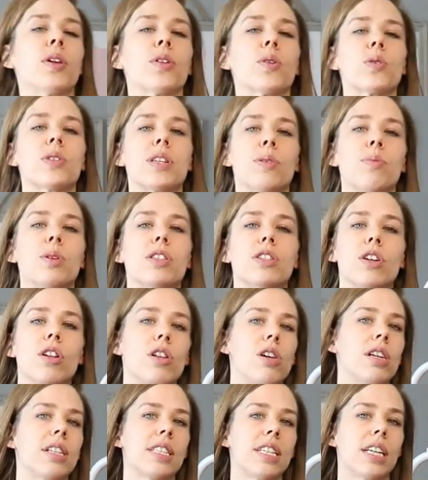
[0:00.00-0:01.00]
going through someone's
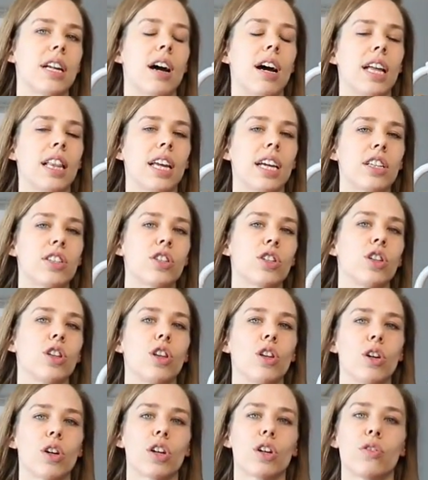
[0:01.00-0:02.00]
closet, I like to
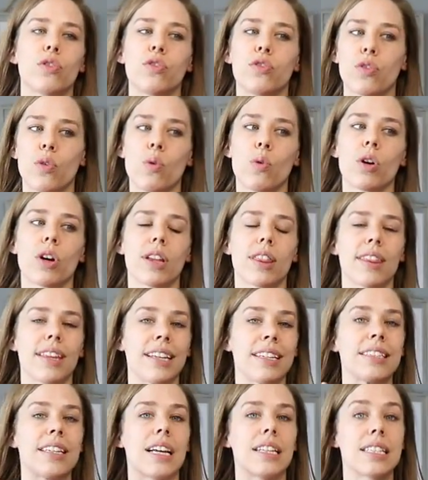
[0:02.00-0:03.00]
look for
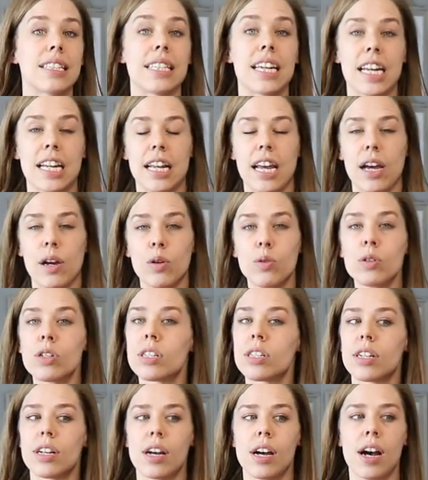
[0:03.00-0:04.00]
things that stand
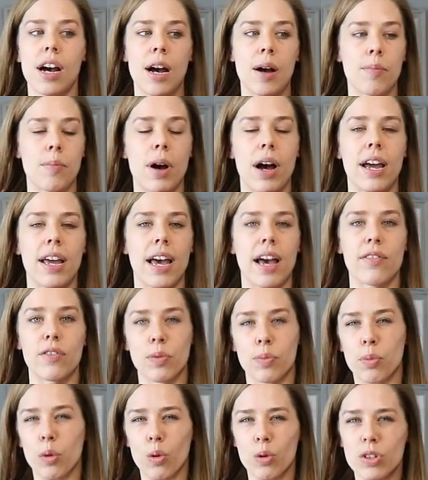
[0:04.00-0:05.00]
out. Um, I have
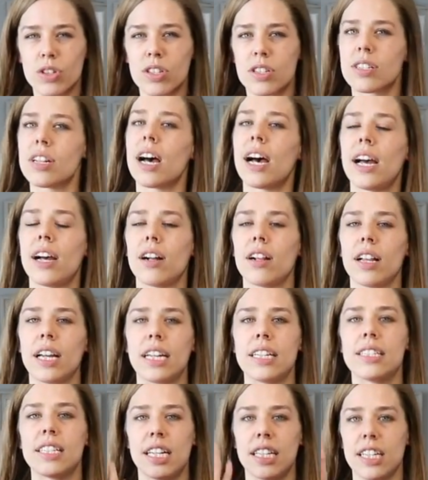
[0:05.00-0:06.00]
a bold style,
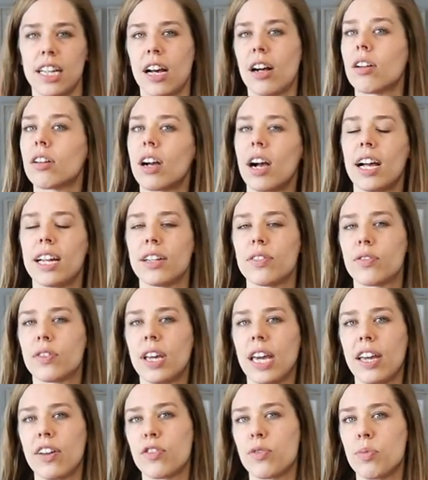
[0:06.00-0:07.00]
and Danielle kind of
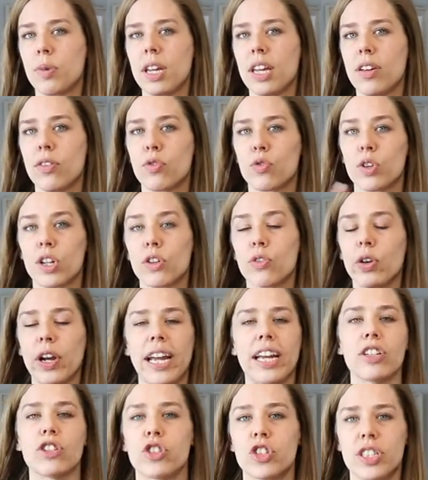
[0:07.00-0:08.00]
gave me free
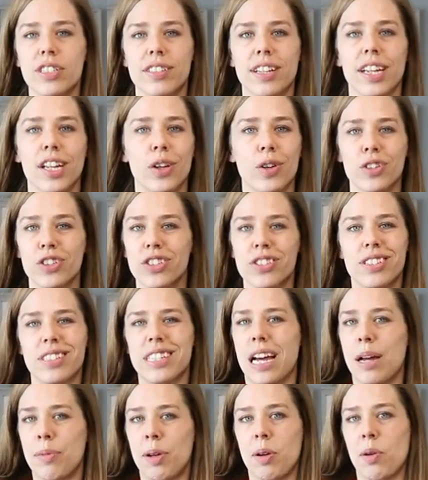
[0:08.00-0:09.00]
range. She's like, you can just
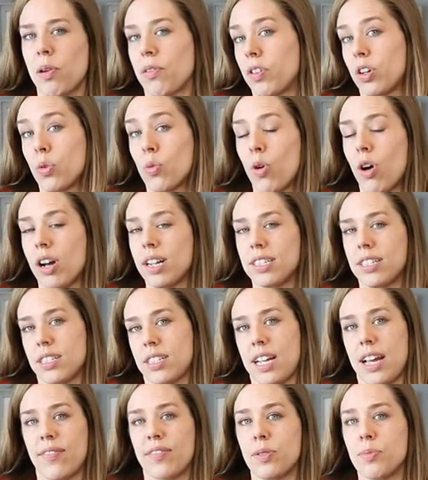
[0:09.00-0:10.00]
style me whoever you want. It
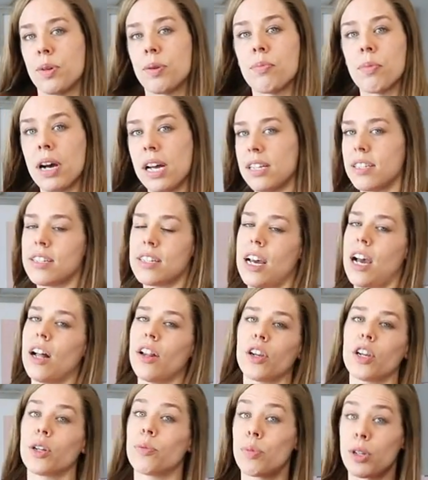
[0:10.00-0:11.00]
doesn't have to be my
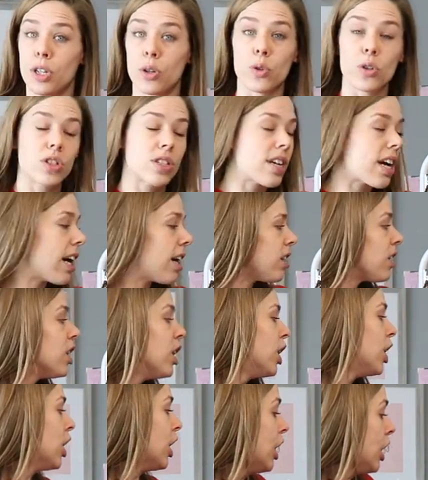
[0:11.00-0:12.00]
style. It could be your style.
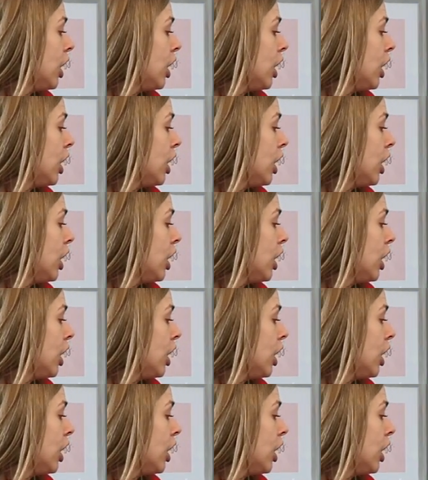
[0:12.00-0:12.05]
